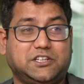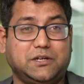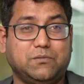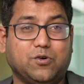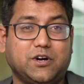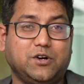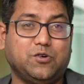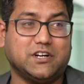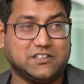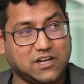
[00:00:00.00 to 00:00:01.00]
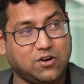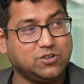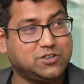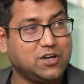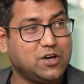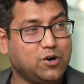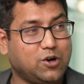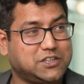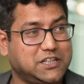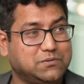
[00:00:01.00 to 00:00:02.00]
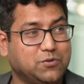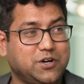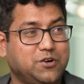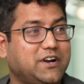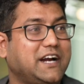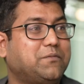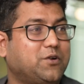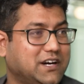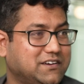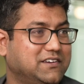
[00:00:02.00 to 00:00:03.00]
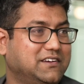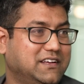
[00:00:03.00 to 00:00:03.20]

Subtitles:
she more into discounts or she's more into right product?